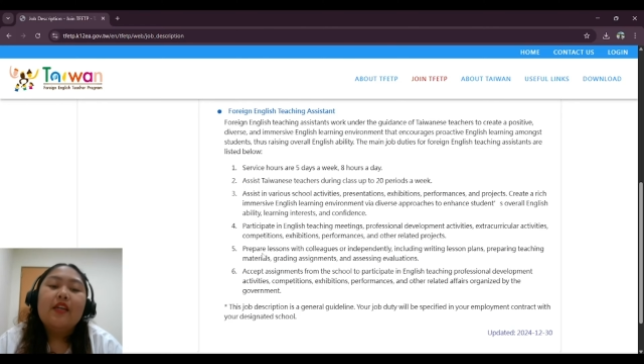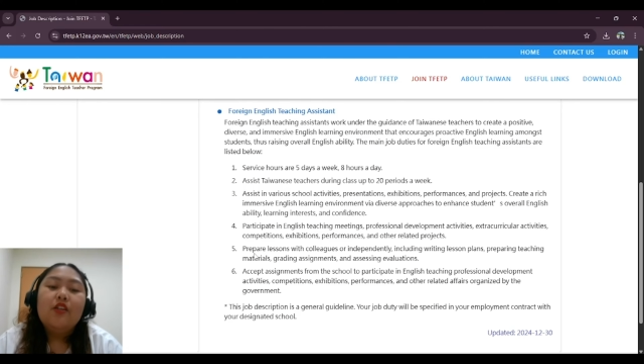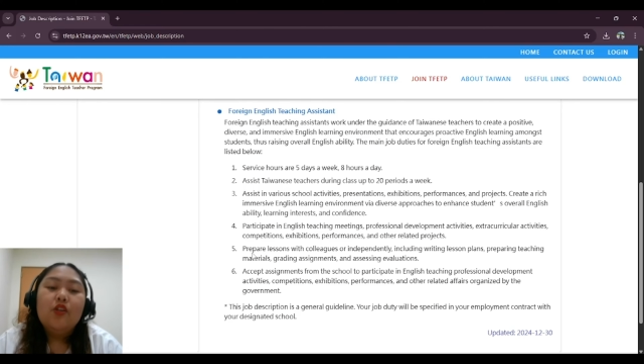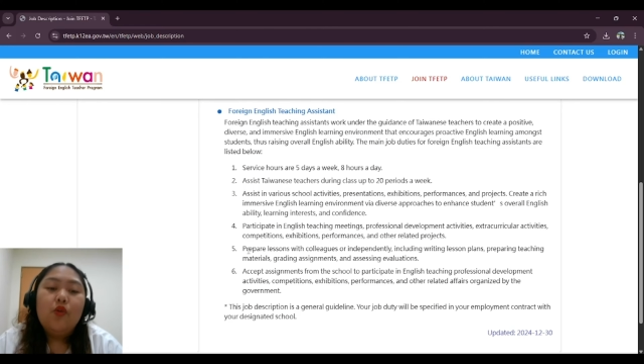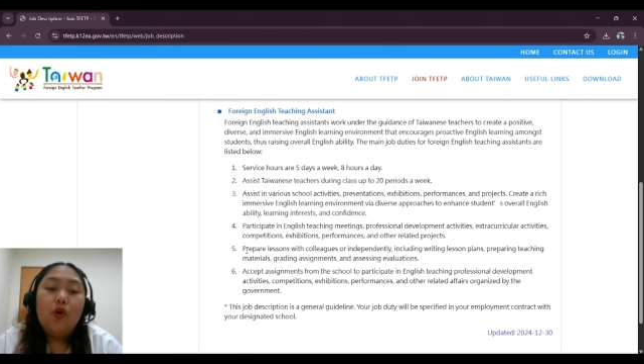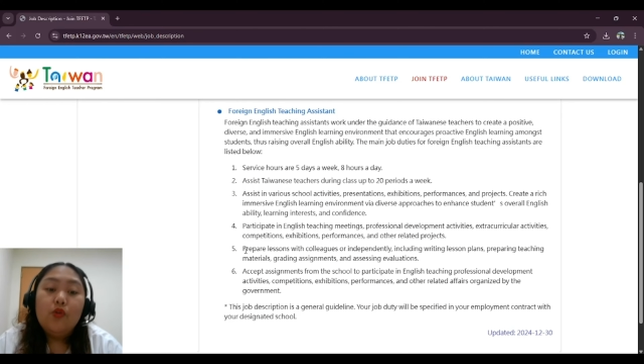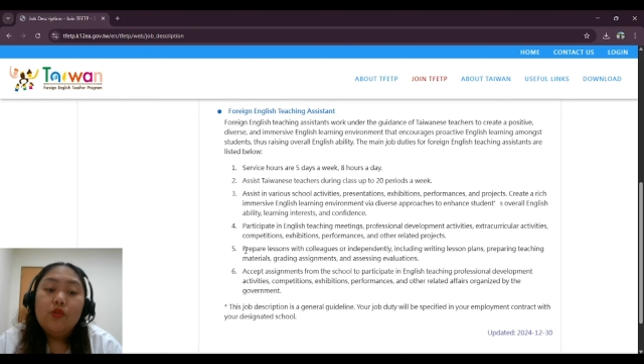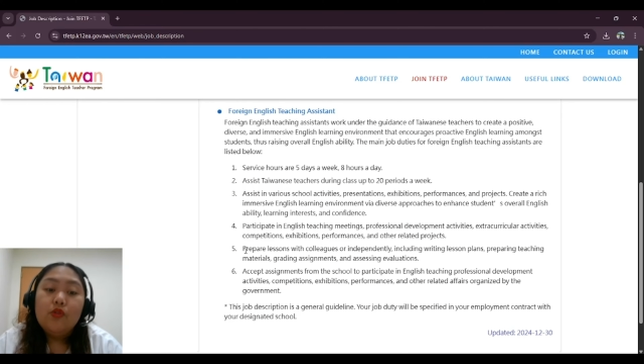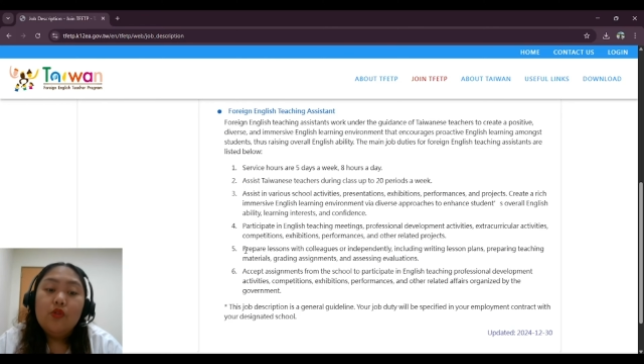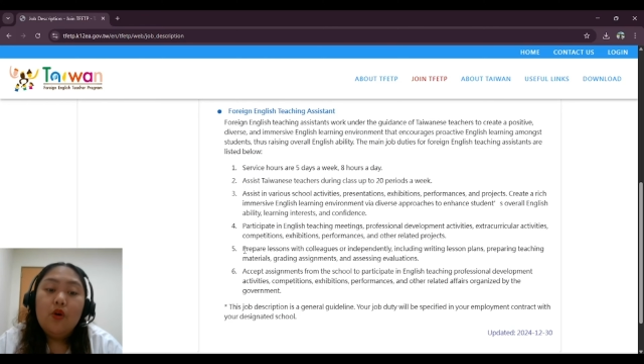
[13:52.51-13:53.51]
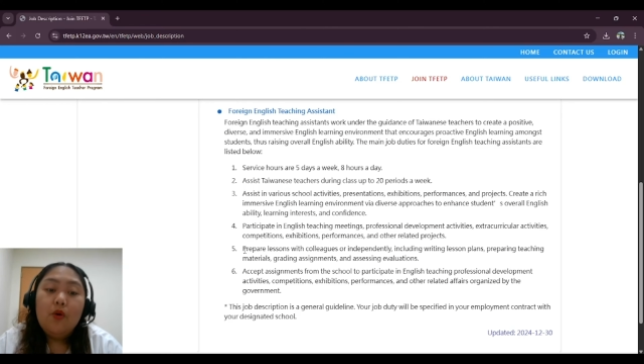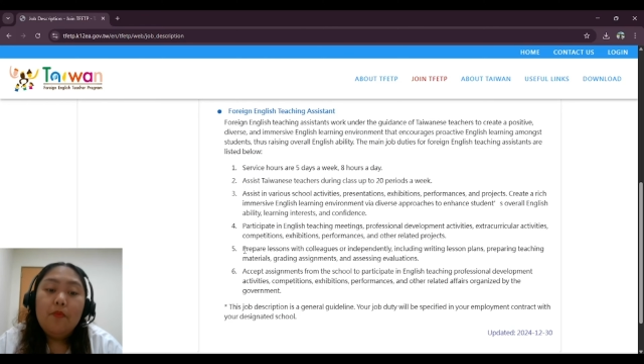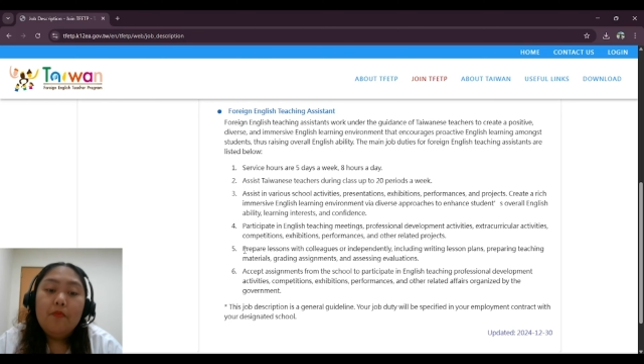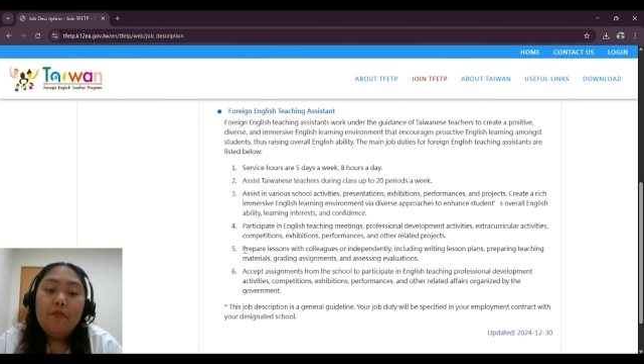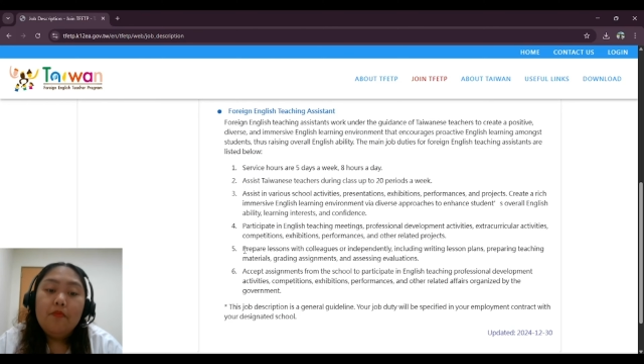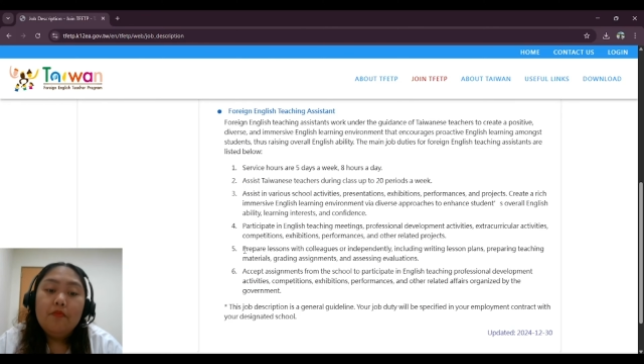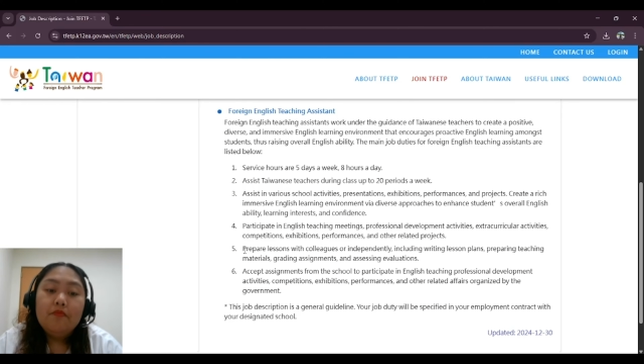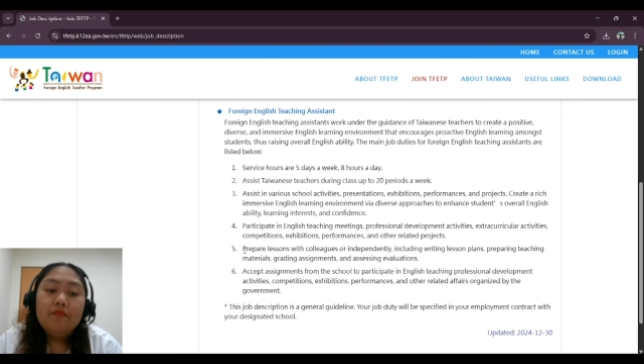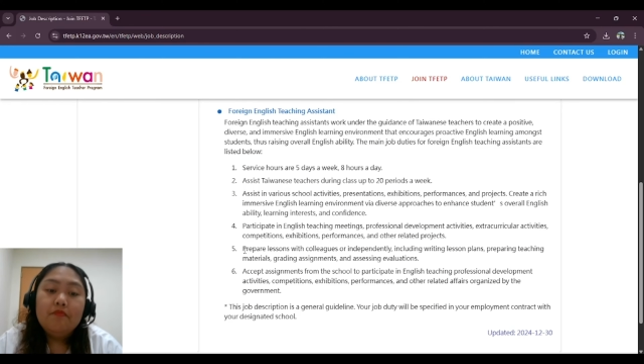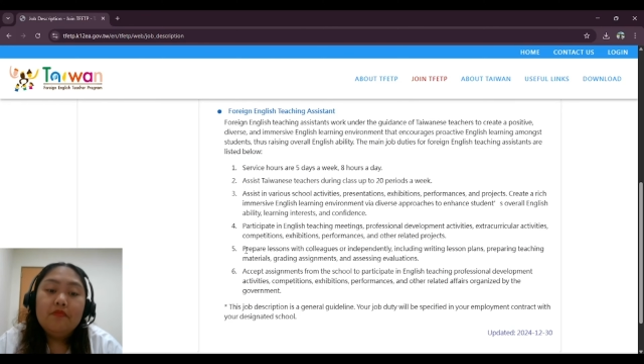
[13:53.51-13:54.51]
You also
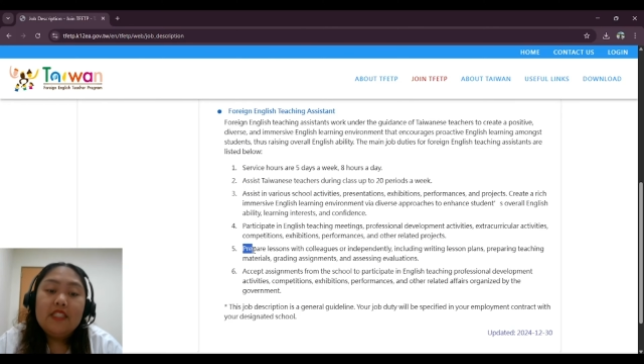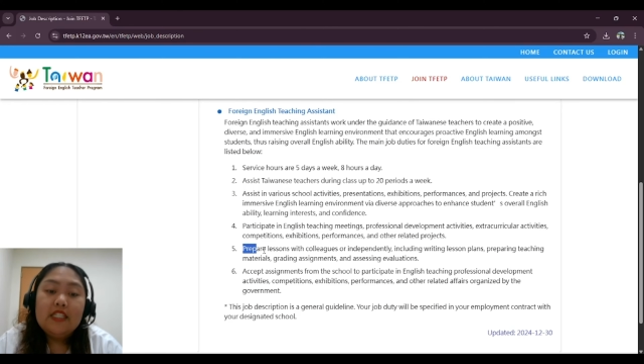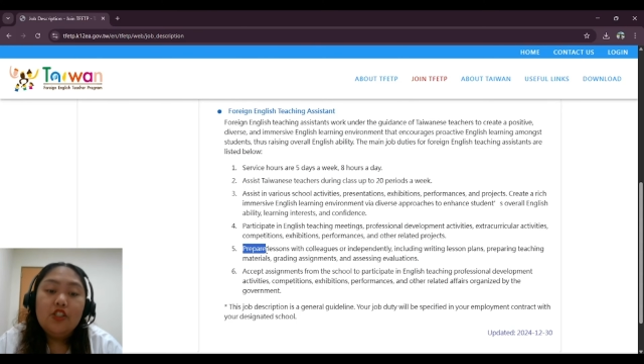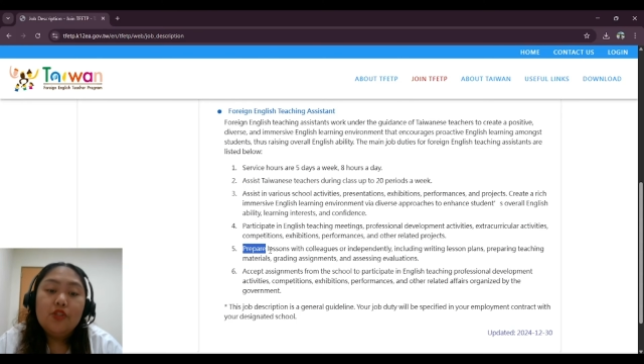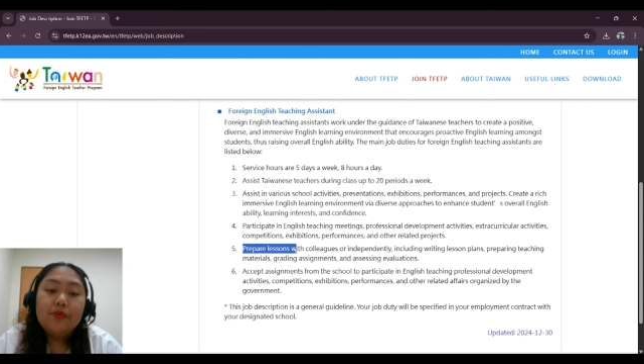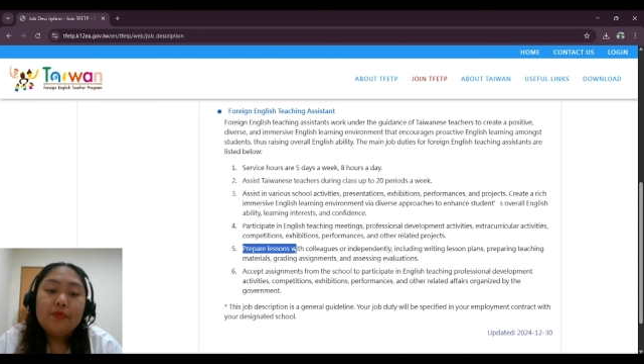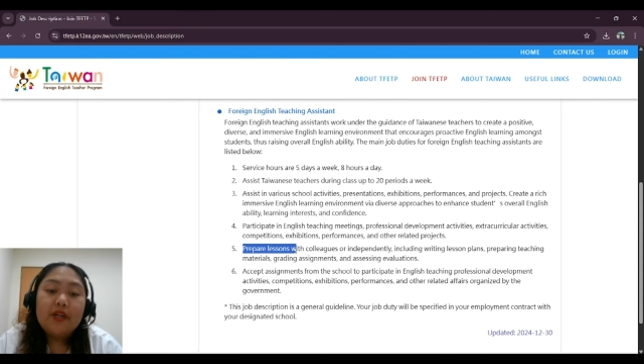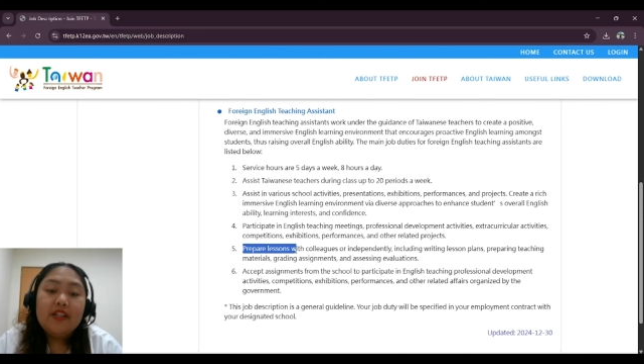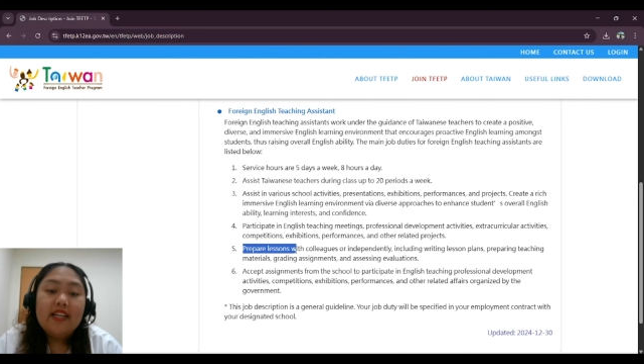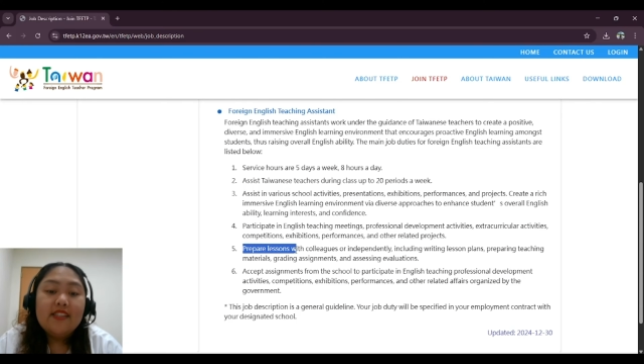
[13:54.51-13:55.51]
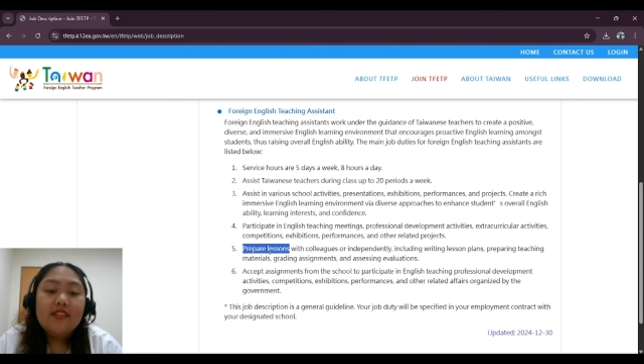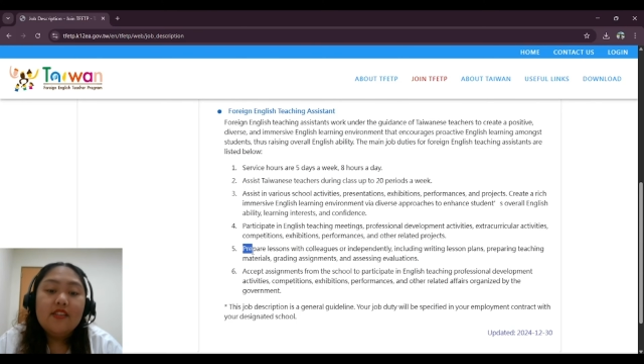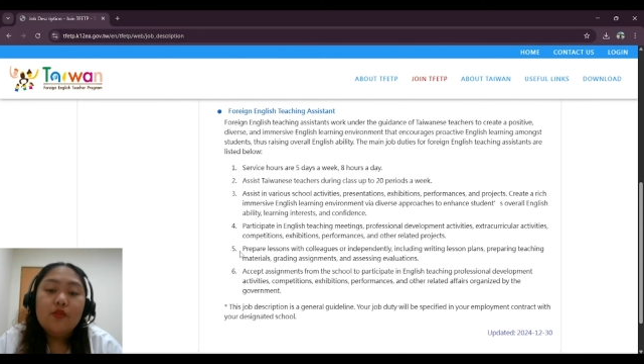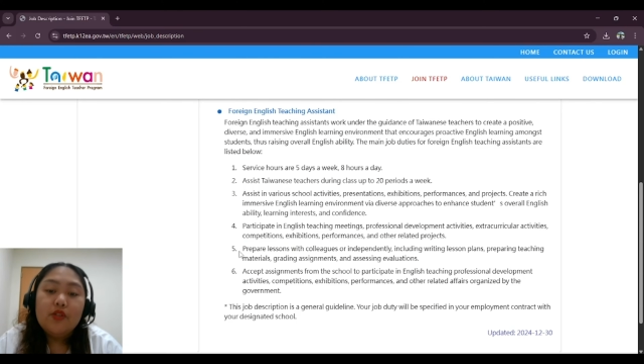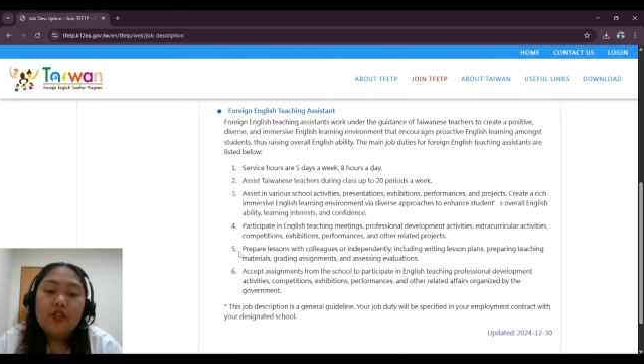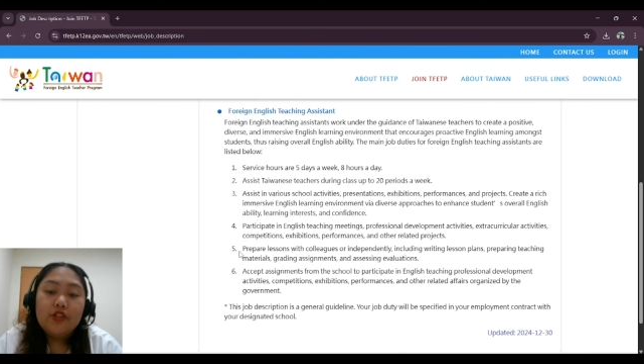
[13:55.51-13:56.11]
need to prepare lessons with your